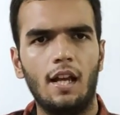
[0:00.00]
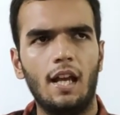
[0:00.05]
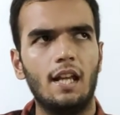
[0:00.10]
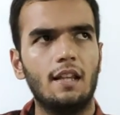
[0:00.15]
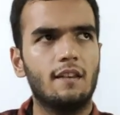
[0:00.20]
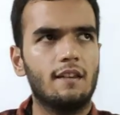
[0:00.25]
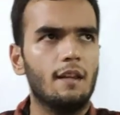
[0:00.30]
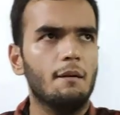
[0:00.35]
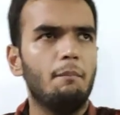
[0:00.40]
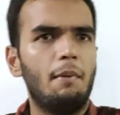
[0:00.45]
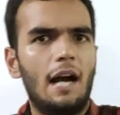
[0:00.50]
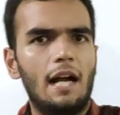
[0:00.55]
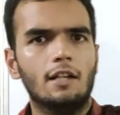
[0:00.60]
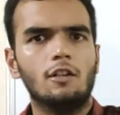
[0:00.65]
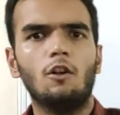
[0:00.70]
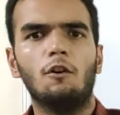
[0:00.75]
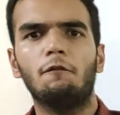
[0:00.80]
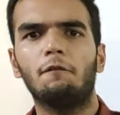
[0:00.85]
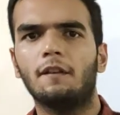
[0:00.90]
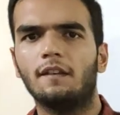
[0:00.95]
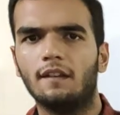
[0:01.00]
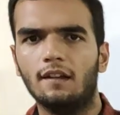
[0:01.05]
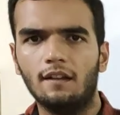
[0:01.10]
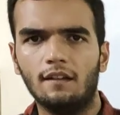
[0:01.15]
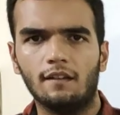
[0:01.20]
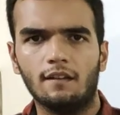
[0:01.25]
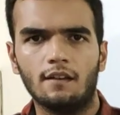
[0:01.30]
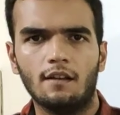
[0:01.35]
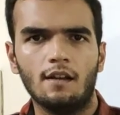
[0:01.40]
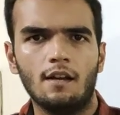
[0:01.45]
it's a part of
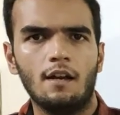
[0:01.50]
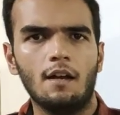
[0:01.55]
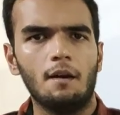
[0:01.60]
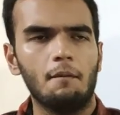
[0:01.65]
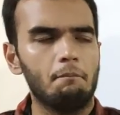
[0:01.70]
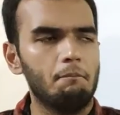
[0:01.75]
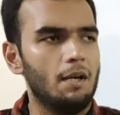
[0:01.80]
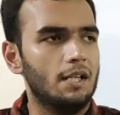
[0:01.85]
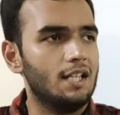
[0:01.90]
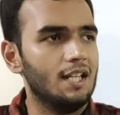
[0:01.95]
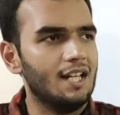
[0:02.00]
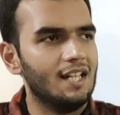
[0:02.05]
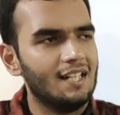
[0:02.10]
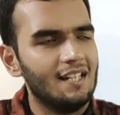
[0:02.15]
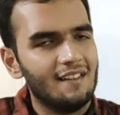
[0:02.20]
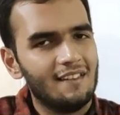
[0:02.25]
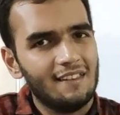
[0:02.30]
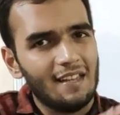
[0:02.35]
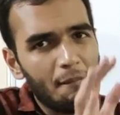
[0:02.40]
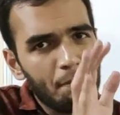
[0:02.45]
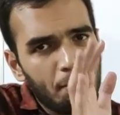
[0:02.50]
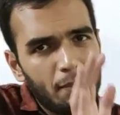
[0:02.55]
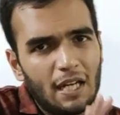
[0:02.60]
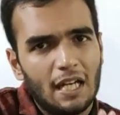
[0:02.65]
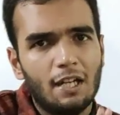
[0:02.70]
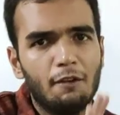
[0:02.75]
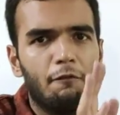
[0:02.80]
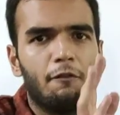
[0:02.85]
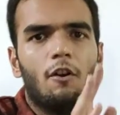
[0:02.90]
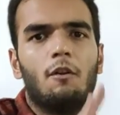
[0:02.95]
physics, but it is
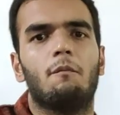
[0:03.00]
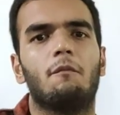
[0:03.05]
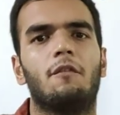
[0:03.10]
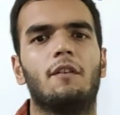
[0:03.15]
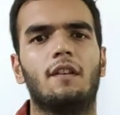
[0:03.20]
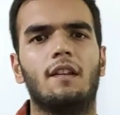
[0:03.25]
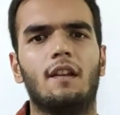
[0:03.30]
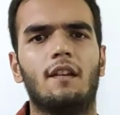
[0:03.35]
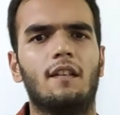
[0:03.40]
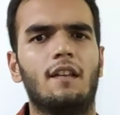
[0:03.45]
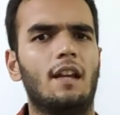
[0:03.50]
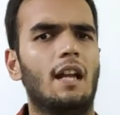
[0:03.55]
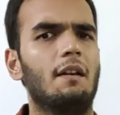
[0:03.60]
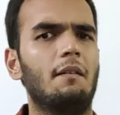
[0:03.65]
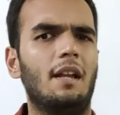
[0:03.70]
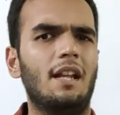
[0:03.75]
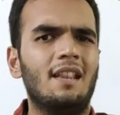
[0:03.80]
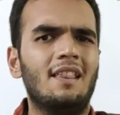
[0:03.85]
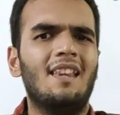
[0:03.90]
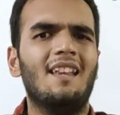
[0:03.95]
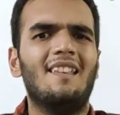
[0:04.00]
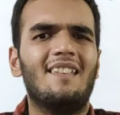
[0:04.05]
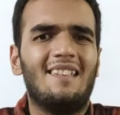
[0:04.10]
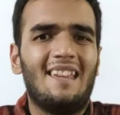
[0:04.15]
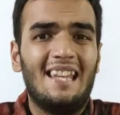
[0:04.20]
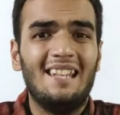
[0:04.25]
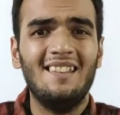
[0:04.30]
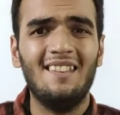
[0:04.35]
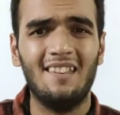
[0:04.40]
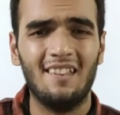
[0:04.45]
separate from physics in the
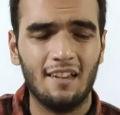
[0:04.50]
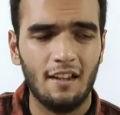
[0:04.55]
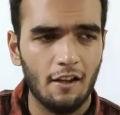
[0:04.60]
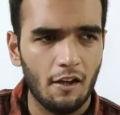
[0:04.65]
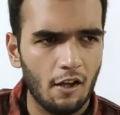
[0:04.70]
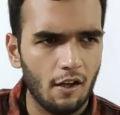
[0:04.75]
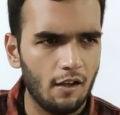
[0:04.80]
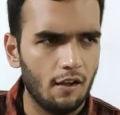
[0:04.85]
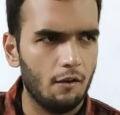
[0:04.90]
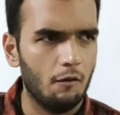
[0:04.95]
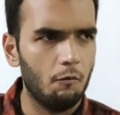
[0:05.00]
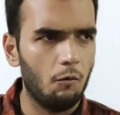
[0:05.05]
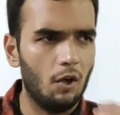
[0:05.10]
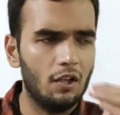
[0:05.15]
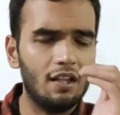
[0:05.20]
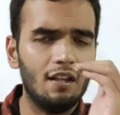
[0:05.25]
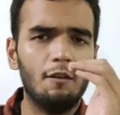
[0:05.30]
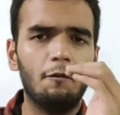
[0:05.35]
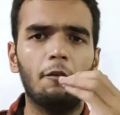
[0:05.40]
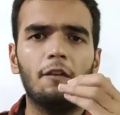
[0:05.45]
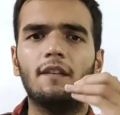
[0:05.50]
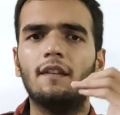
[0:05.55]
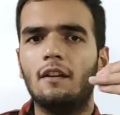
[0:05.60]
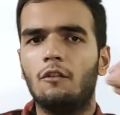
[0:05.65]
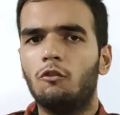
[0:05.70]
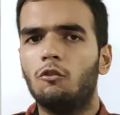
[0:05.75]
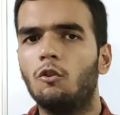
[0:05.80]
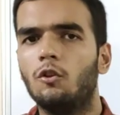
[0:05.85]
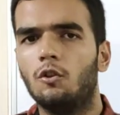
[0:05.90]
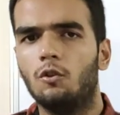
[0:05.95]
sense, what is
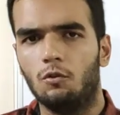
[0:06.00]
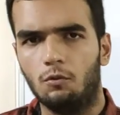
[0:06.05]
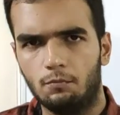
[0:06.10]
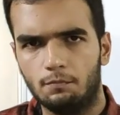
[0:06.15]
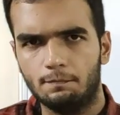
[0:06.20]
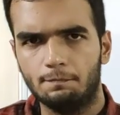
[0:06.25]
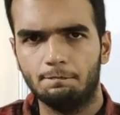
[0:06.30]
physics to you?